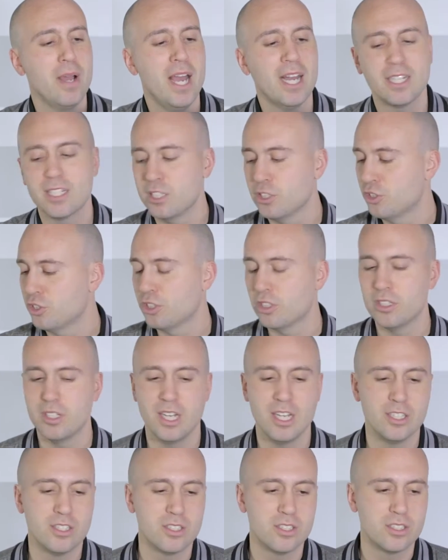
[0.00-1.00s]
package.
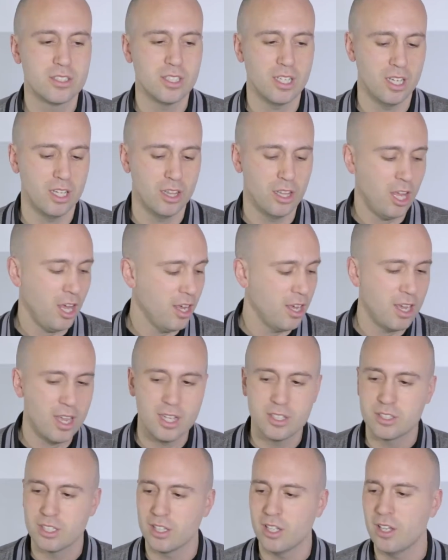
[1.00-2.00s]
It's a lot.
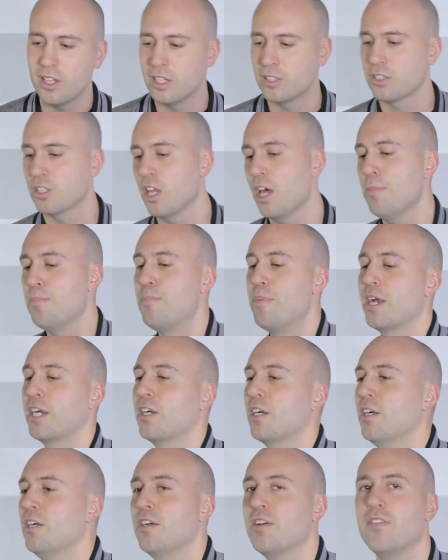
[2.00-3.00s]
It's a it's a lot
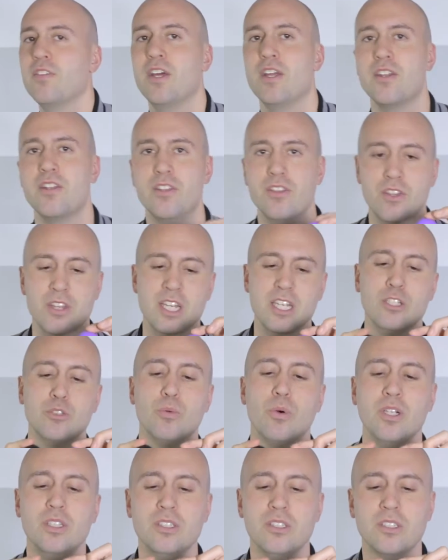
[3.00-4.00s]
bigger than these
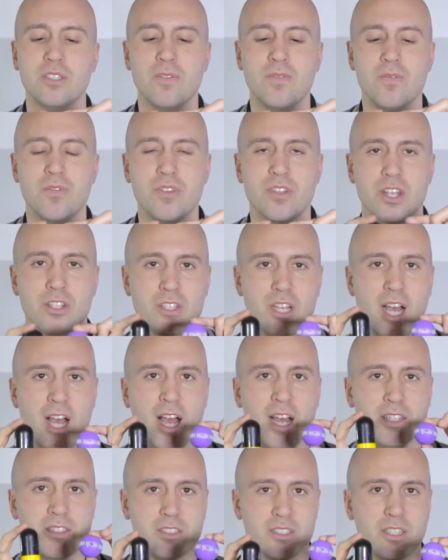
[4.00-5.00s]
ones, as,
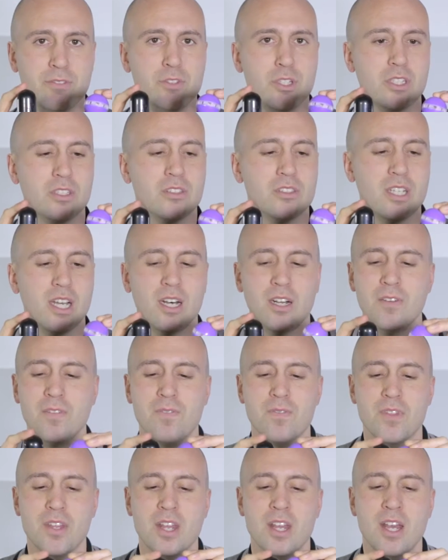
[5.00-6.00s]
as if you can tell.
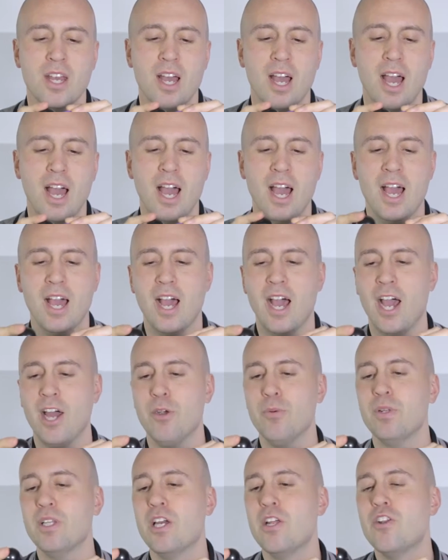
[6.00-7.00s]
Uh, I
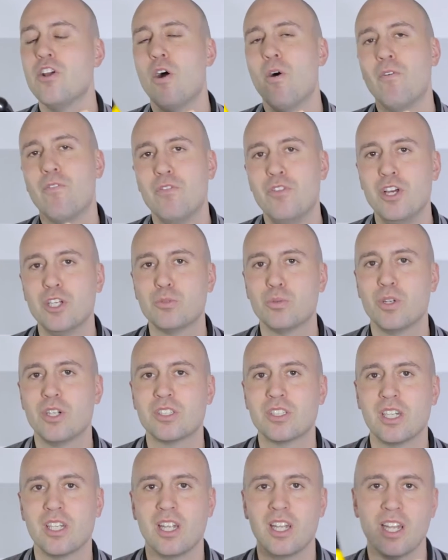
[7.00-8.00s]
don't really know if this one
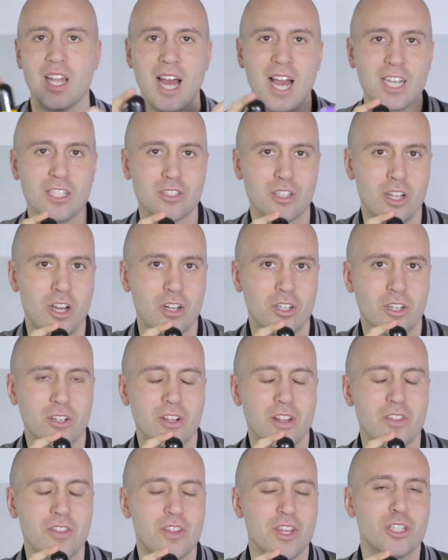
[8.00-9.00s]
is going to last longer
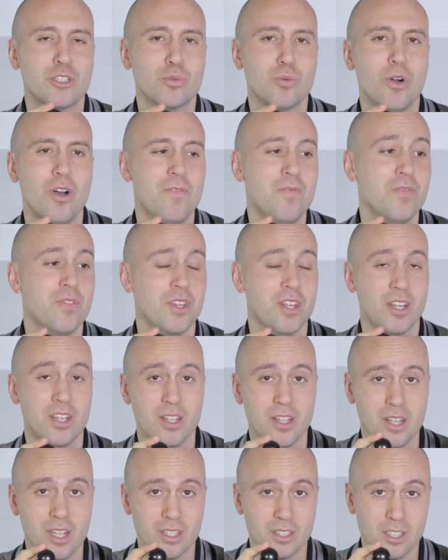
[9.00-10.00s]
than this one.
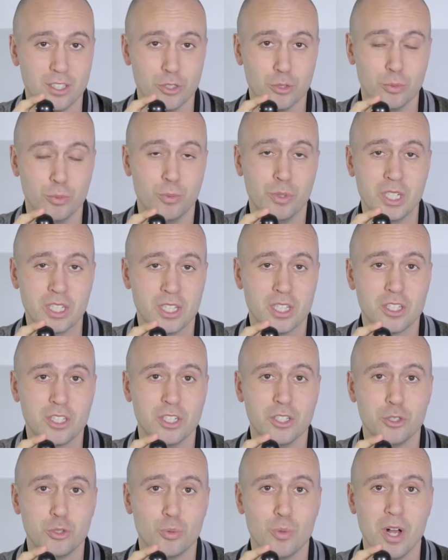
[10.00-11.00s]
This is really
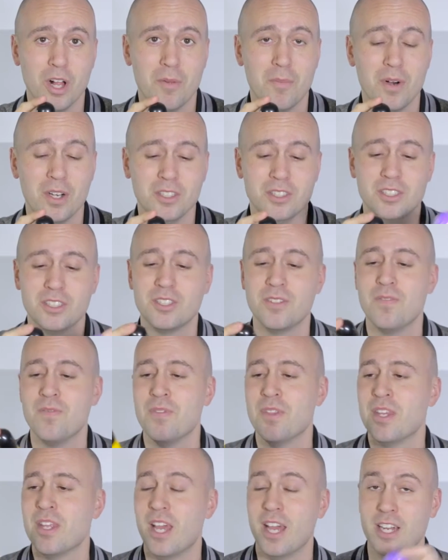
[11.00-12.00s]
good, 12 months,
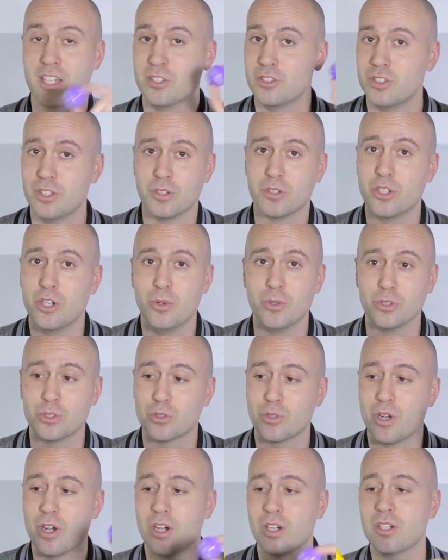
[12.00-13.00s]
and it's still going
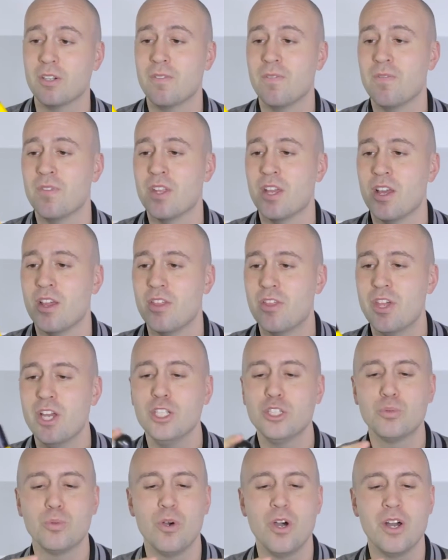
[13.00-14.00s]
strong.
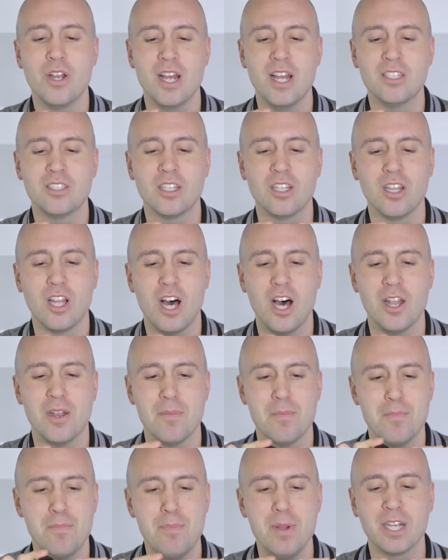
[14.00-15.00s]
This one is a
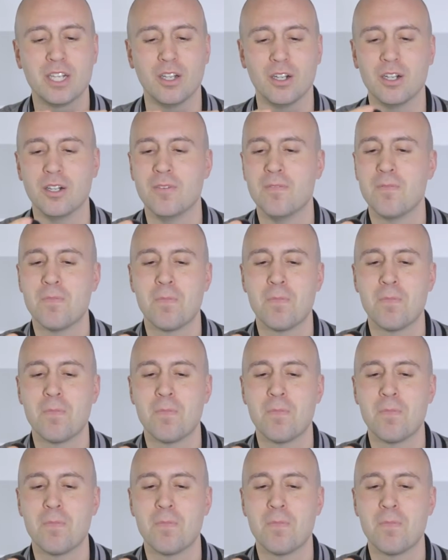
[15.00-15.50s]
lot bigger.